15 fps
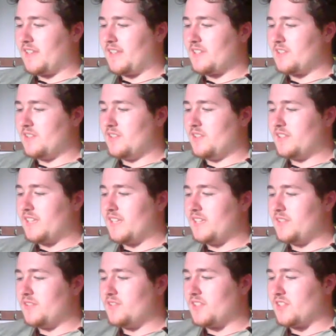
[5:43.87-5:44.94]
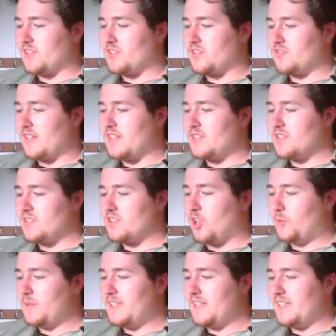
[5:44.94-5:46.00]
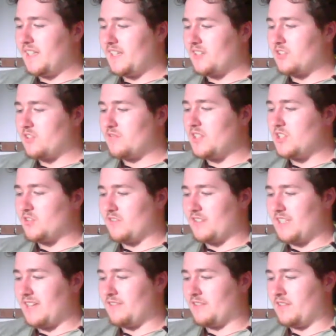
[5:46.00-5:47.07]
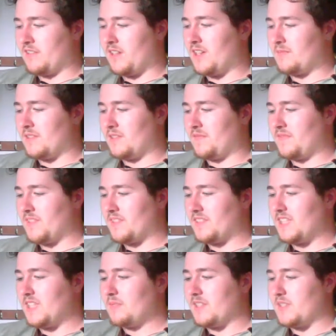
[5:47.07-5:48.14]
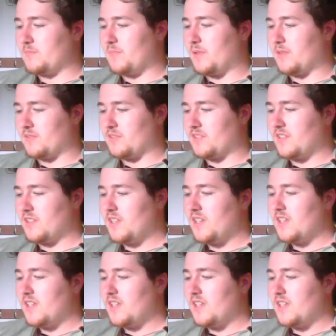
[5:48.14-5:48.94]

and as you look in, you see a strange goblin-like creature in leather and armor asleep at his post.